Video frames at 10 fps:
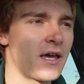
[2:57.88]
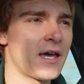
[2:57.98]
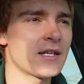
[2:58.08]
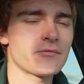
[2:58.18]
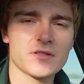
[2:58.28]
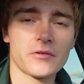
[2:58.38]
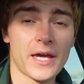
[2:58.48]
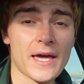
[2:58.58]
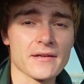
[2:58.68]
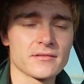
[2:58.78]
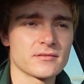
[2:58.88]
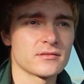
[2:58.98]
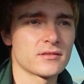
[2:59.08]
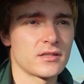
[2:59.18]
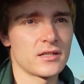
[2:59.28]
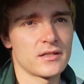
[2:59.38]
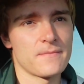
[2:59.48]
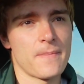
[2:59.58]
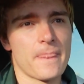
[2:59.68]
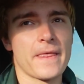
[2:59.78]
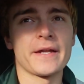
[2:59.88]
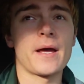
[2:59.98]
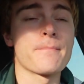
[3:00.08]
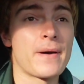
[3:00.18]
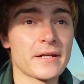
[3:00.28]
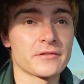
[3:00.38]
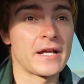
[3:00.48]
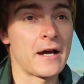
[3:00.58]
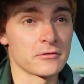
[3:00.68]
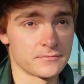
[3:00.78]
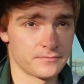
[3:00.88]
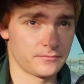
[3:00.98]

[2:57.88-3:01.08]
And it was okay. And I'm better now.